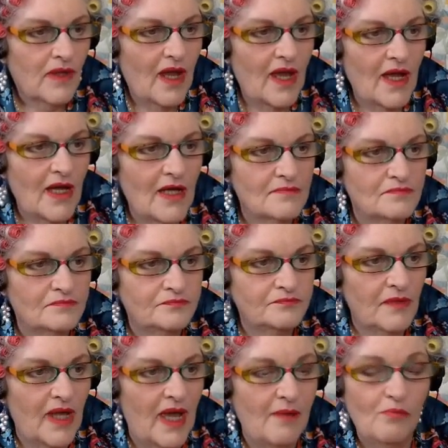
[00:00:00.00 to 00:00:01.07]
And
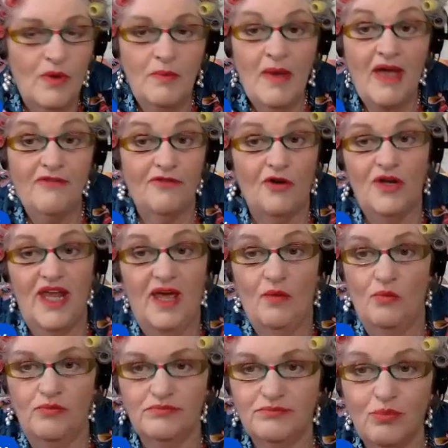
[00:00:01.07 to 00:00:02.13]
we may find out
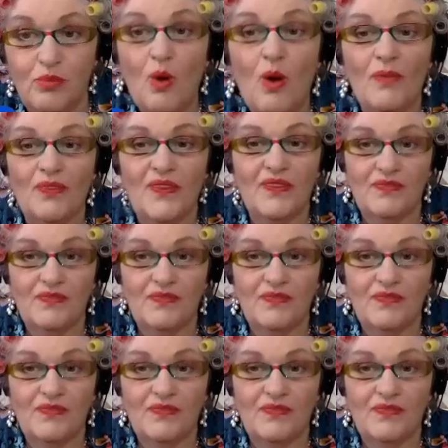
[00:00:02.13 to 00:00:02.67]
what